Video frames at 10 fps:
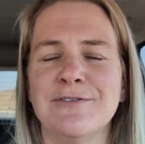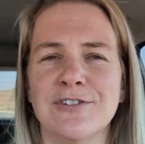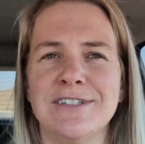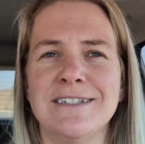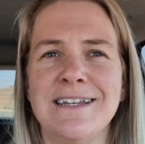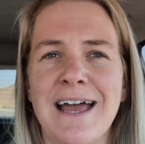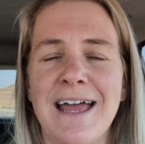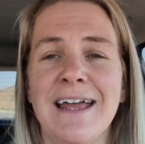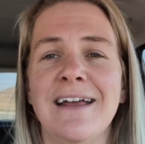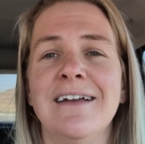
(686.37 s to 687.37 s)
for
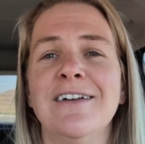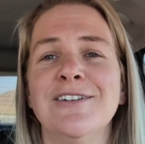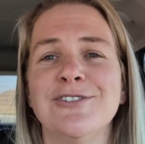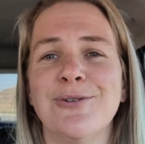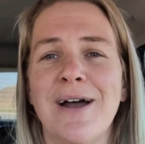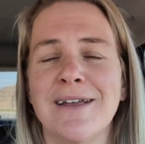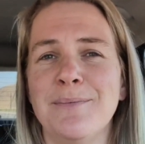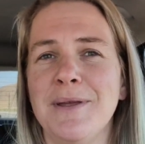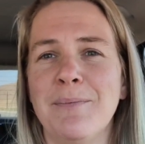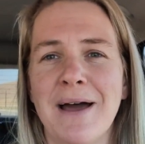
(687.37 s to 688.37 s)
today so I can
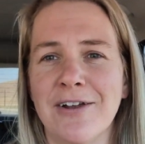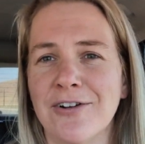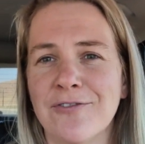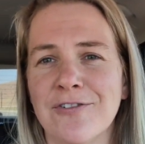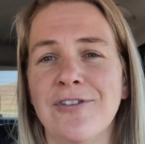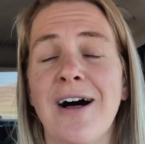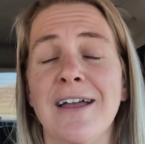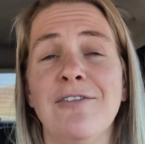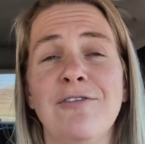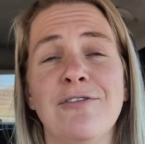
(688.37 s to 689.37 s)
be better for life.